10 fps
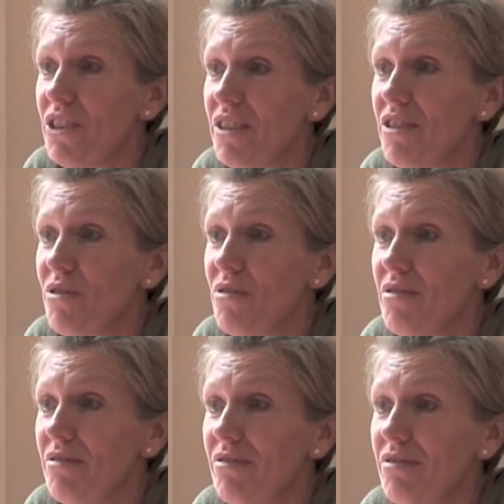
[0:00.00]
I thought,
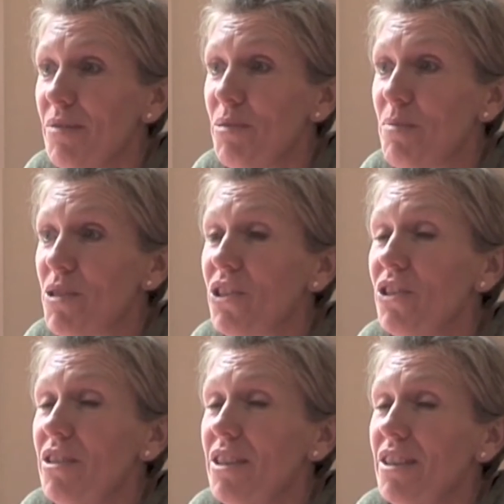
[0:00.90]
perhaps I
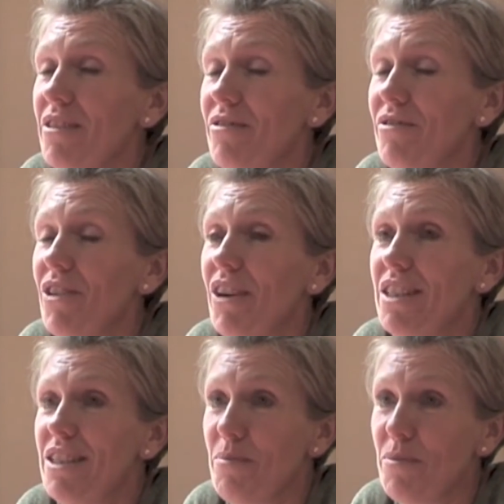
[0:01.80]
could write
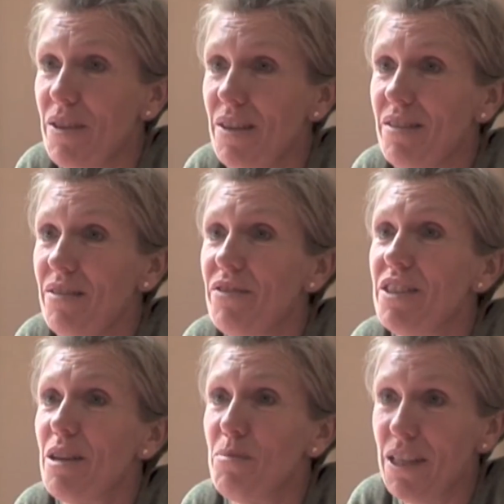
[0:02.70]
something for
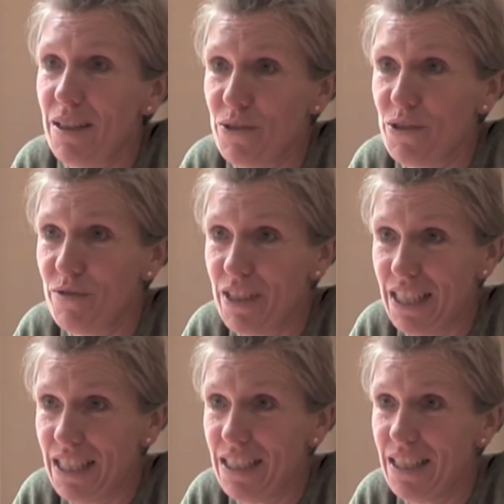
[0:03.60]
someone else to
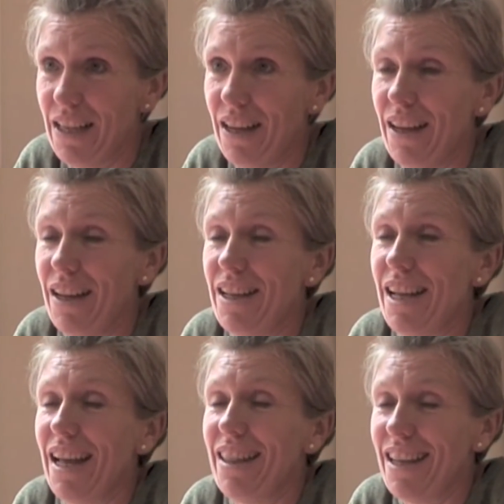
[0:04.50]
read,
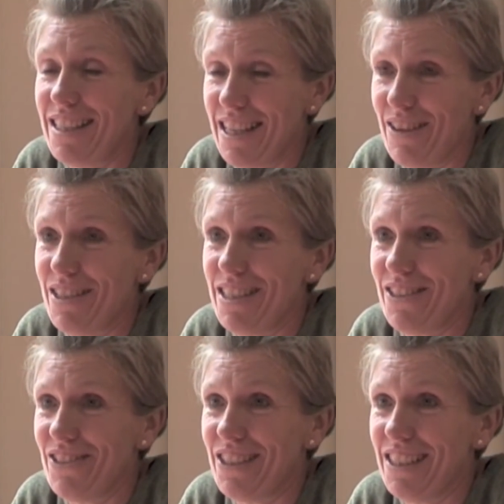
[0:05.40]
and that's how it
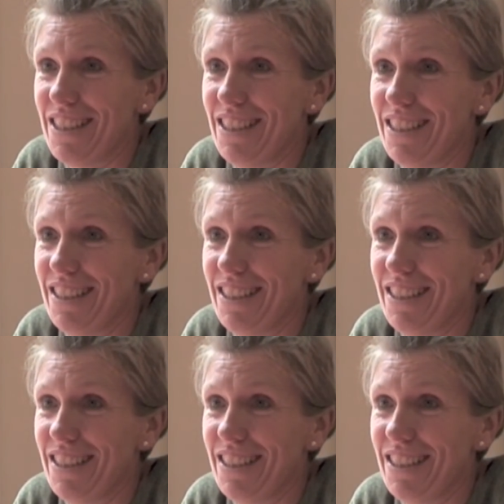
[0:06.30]
started.